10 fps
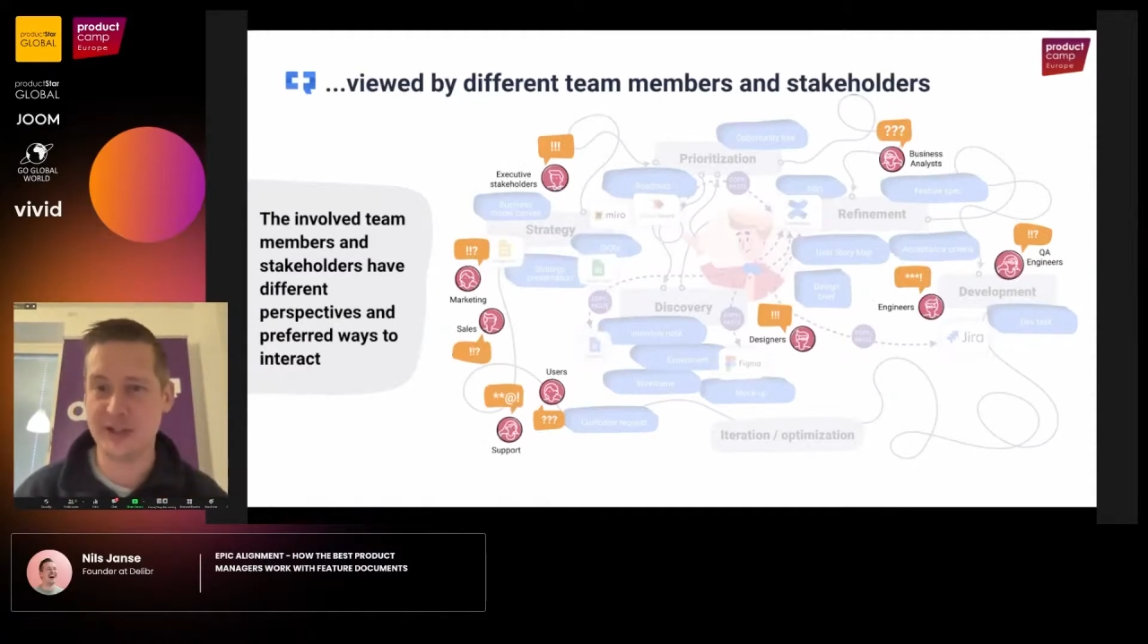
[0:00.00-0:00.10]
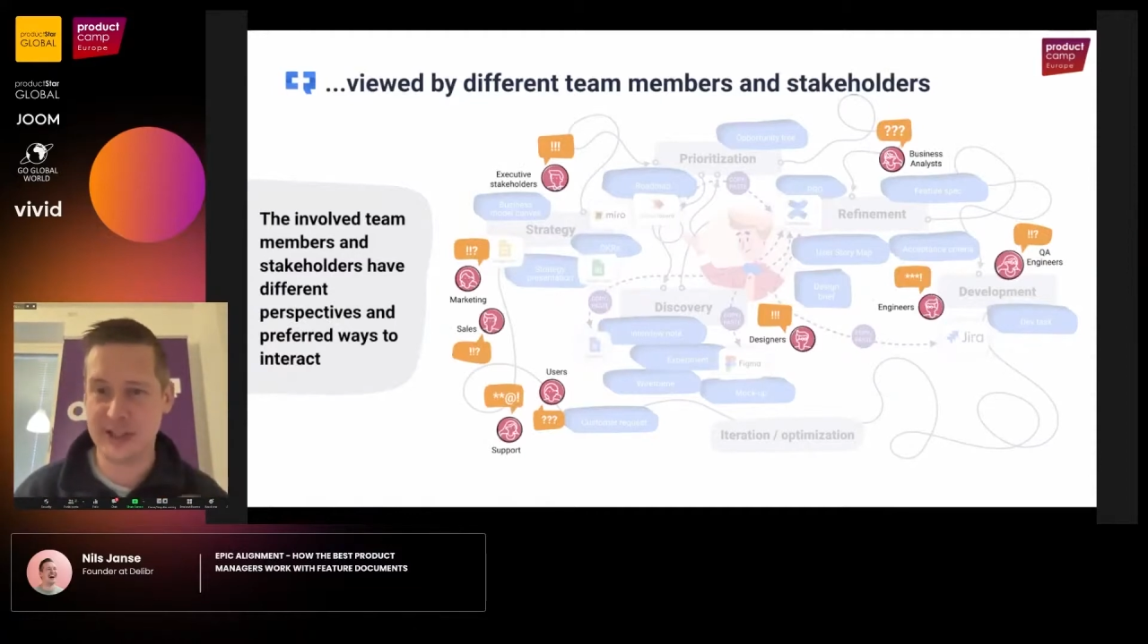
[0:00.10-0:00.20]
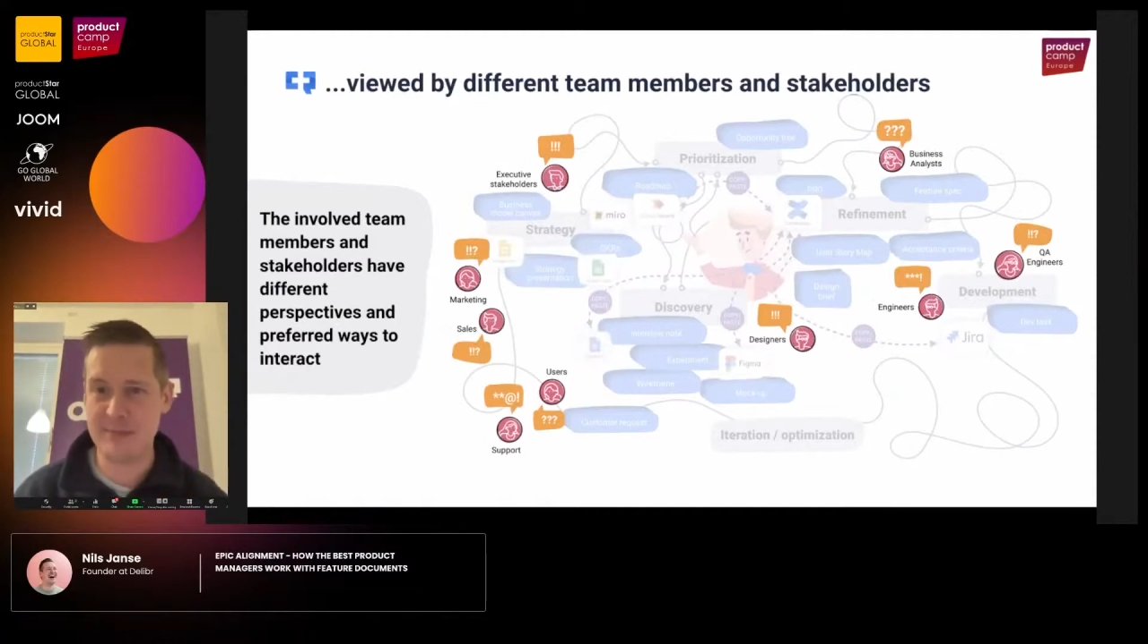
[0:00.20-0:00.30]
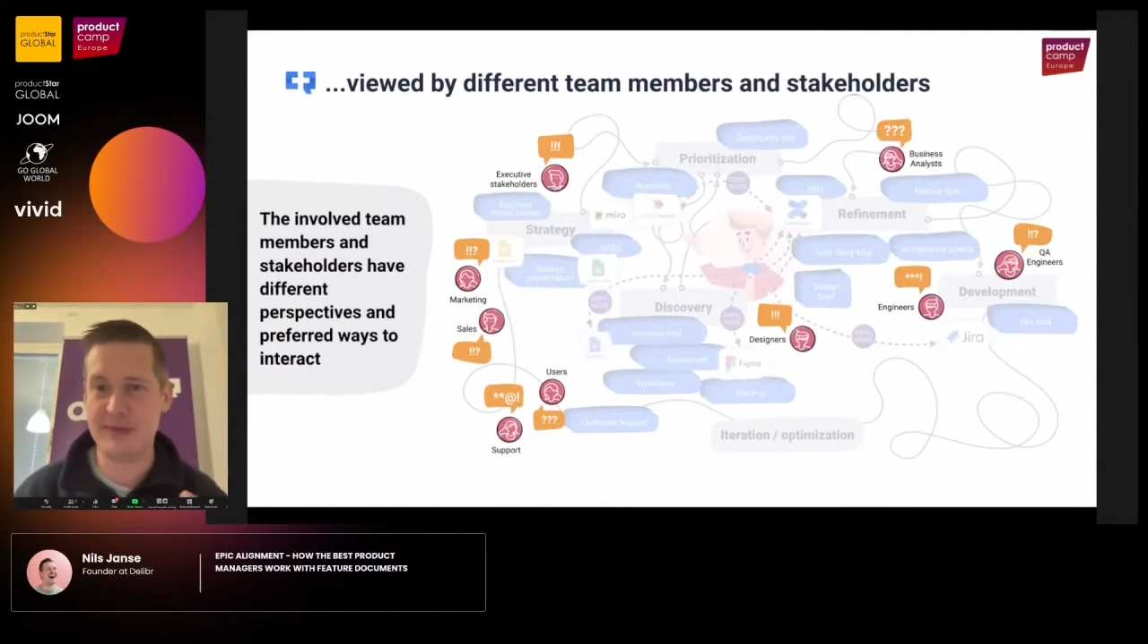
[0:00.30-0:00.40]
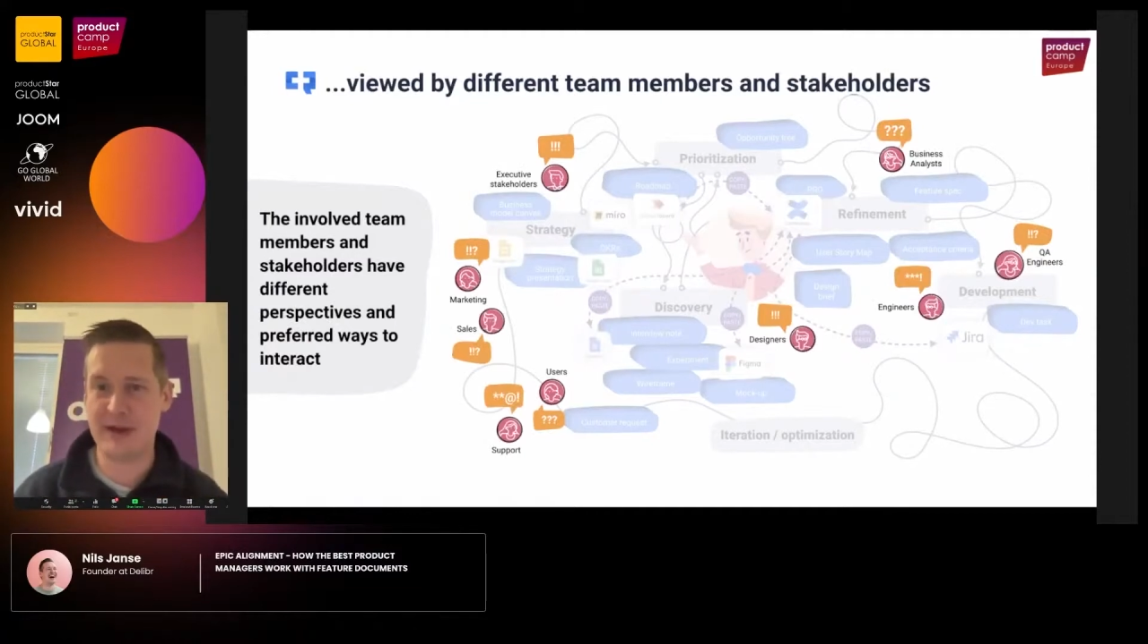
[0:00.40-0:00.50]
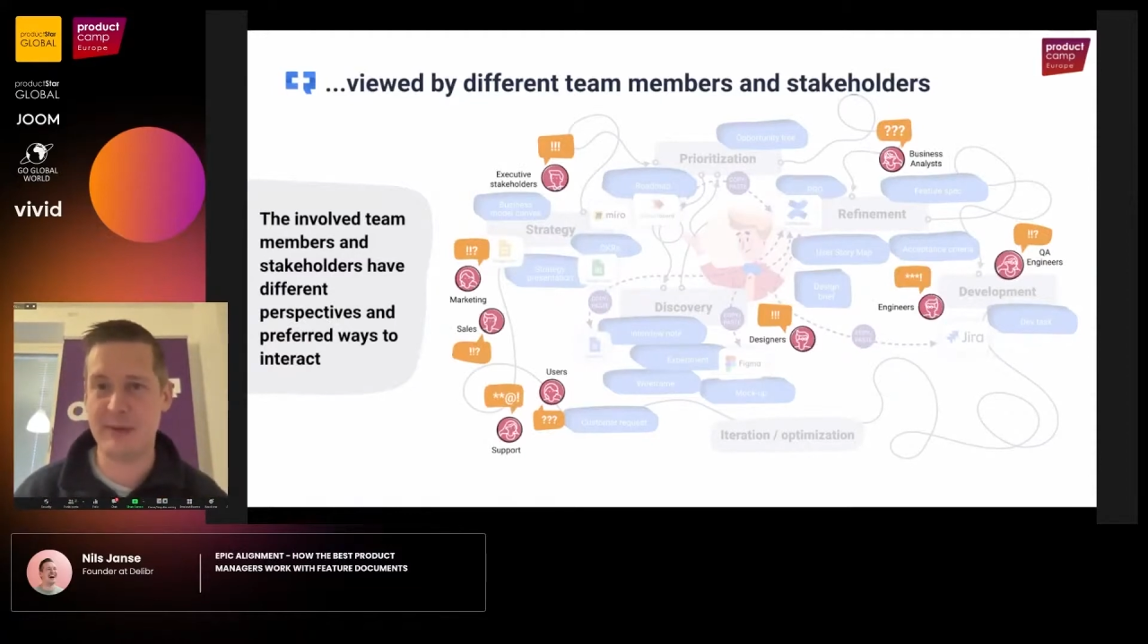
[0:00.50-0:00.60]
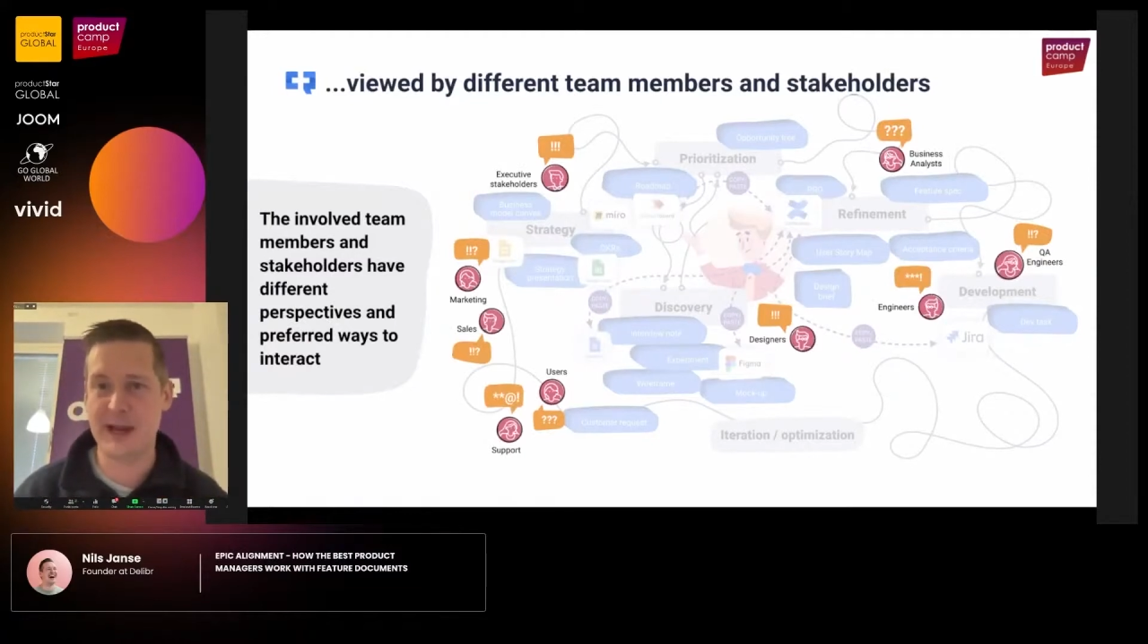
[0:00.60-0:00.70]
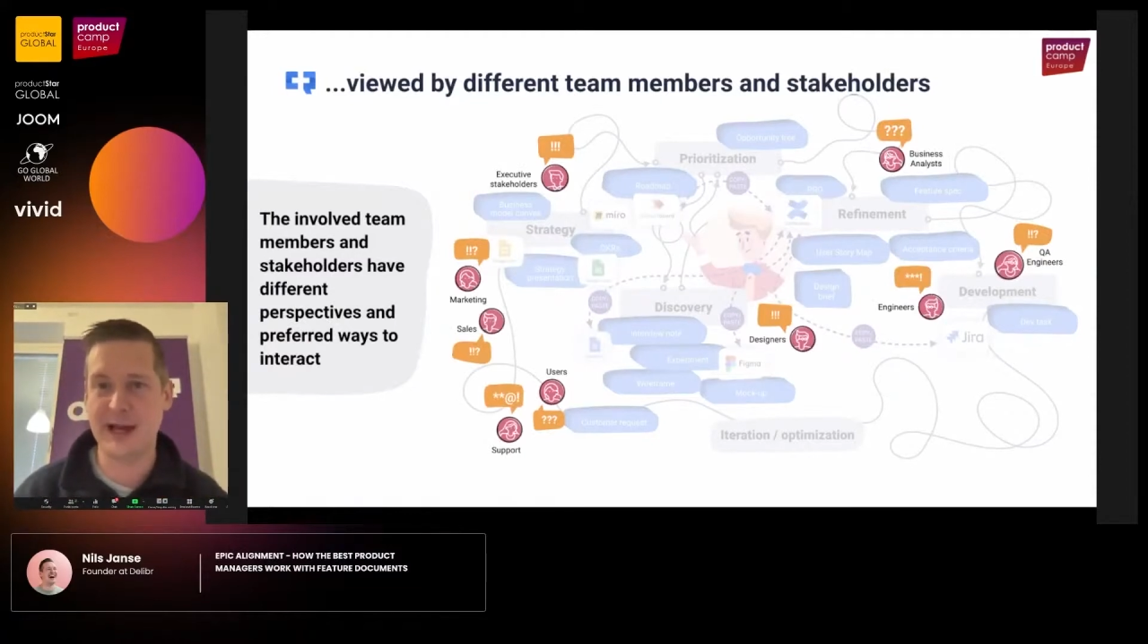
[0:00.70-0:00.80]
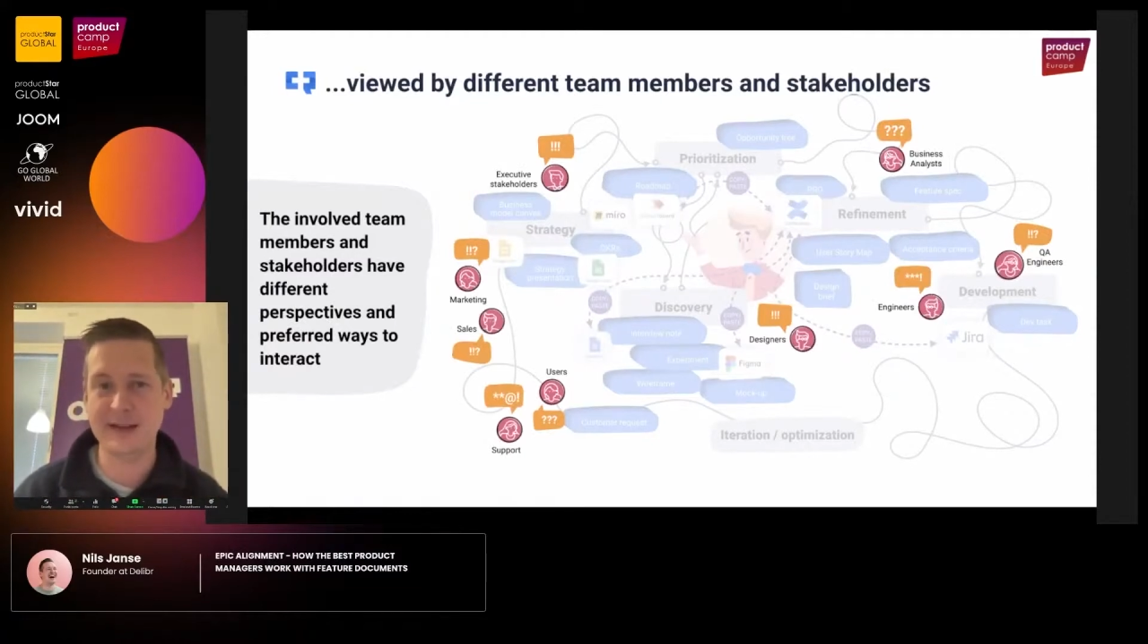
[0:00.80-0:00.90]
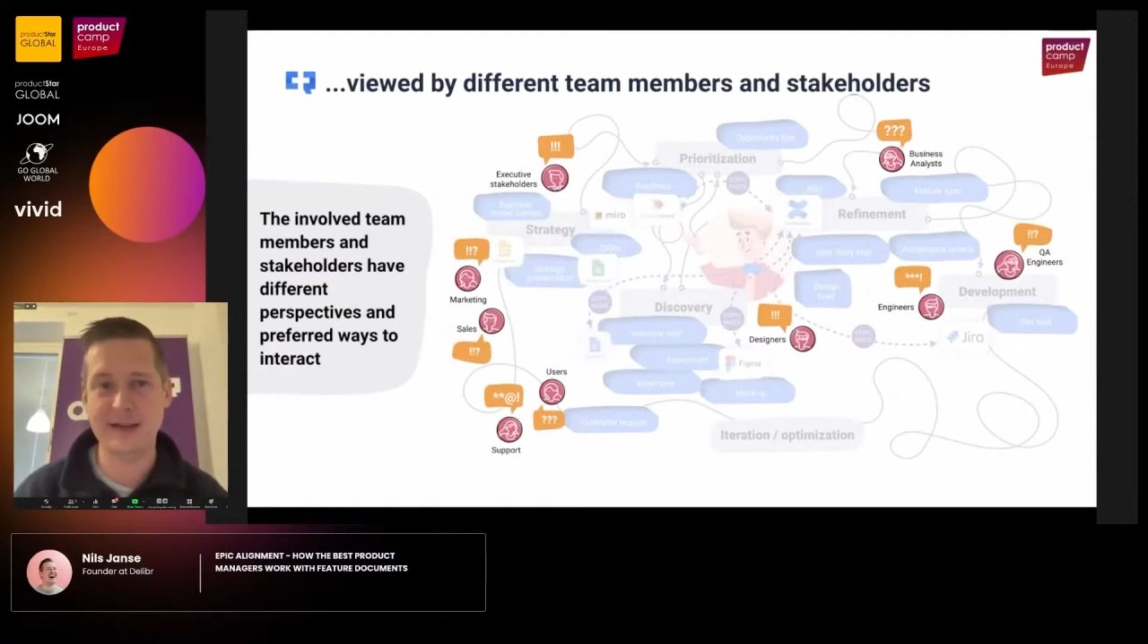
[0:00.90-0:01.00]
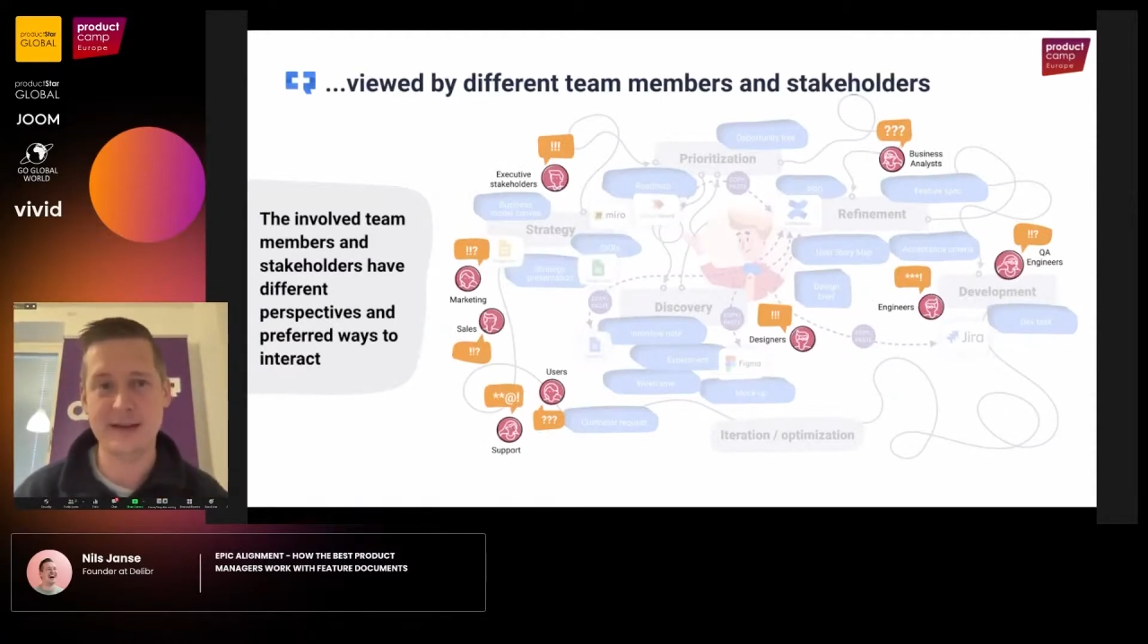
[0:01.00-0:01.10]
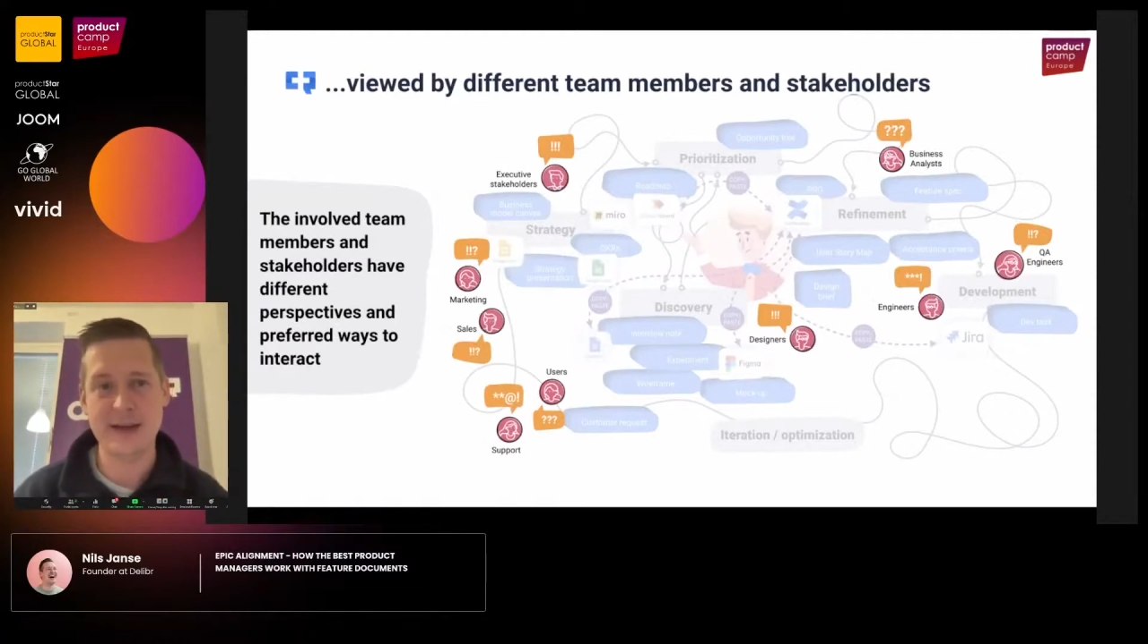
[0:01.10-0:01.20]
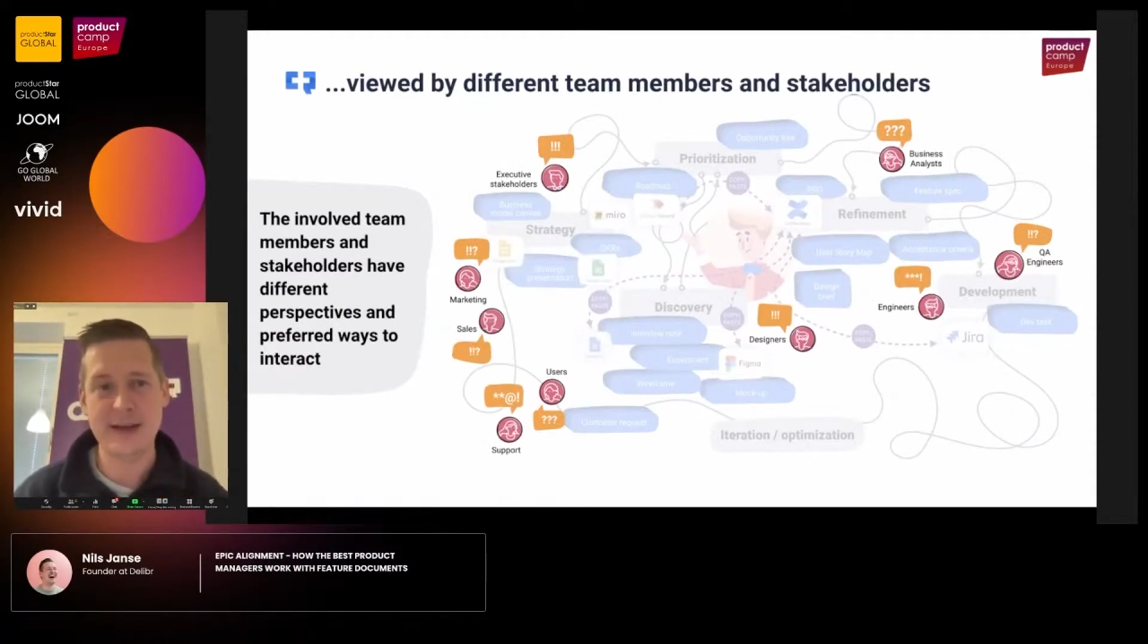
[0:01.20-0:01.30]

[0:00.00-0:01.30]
to keep them aligned.